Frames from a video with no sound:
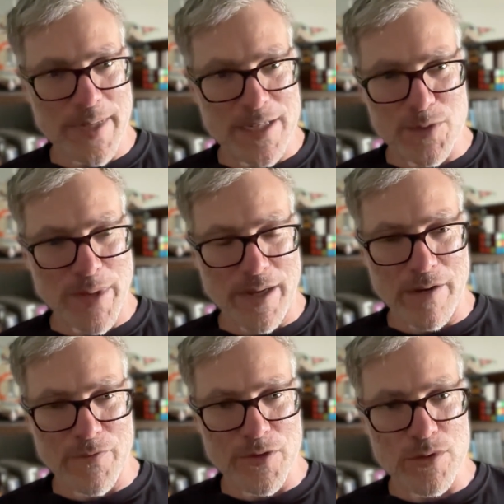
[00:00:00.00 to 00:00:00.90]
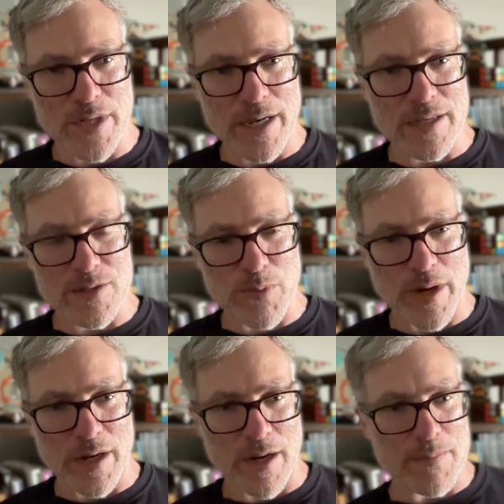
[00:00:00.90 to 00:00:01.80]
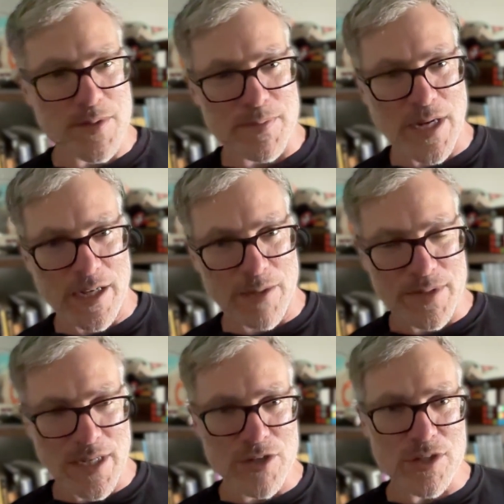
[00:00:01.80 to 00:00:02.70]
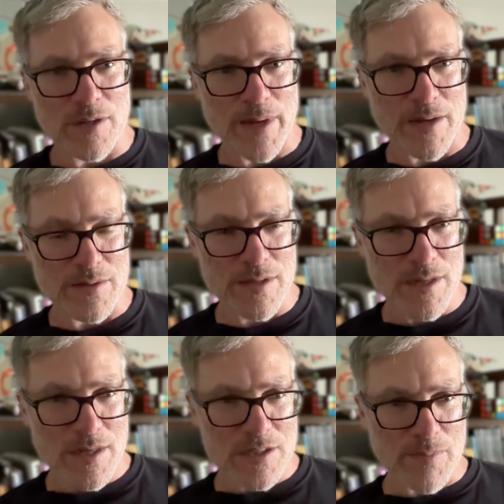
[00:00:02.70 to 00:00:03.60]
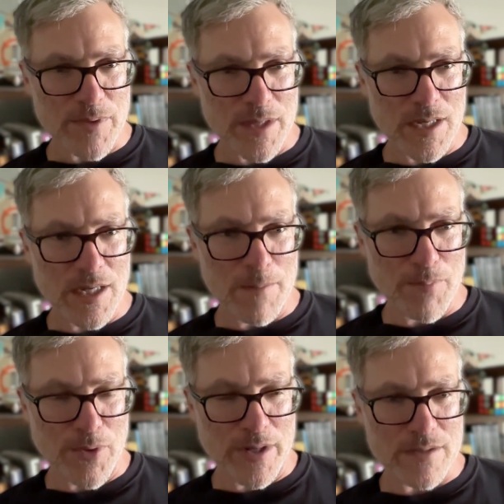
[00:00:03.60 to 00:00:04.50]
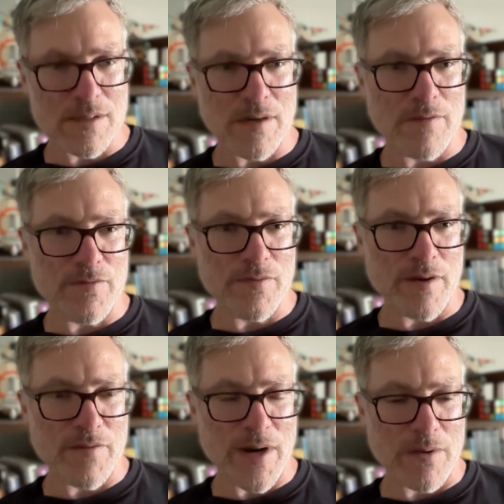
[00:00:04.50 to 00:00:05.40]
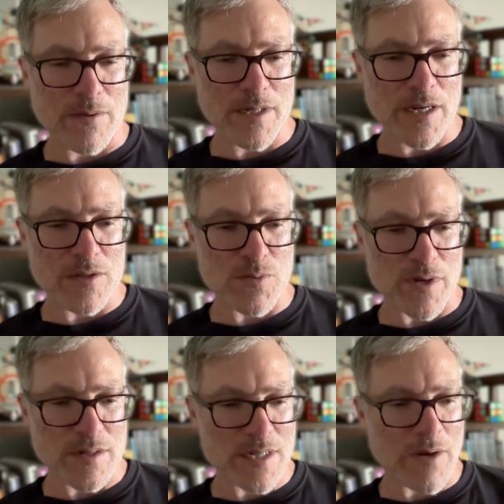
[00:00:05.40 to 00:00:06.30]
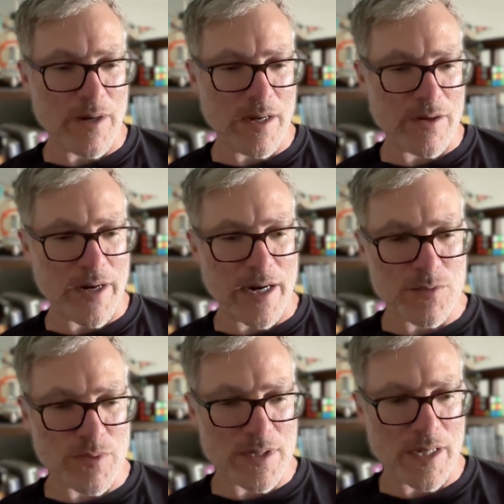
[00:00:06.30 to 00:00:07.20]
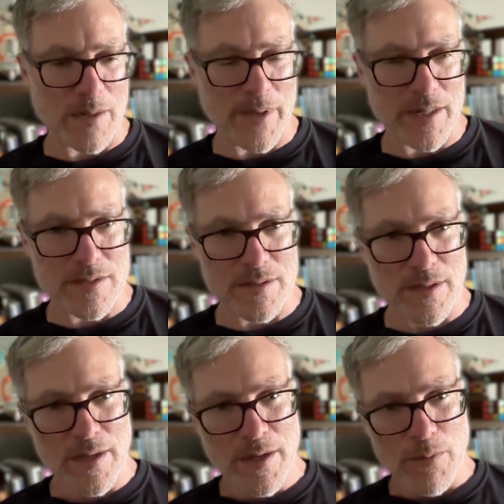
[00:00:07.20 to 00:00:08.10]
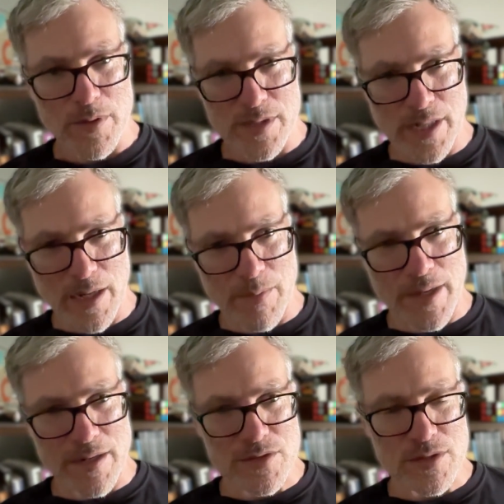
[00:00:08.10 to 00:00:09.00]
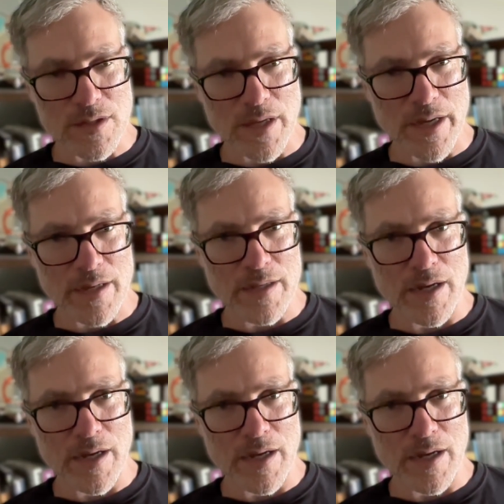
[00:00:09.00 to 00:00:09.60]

I spent a few days writing up some documentation about some of the key points of how Kixx works, how it interacts with a database, what the data models look like,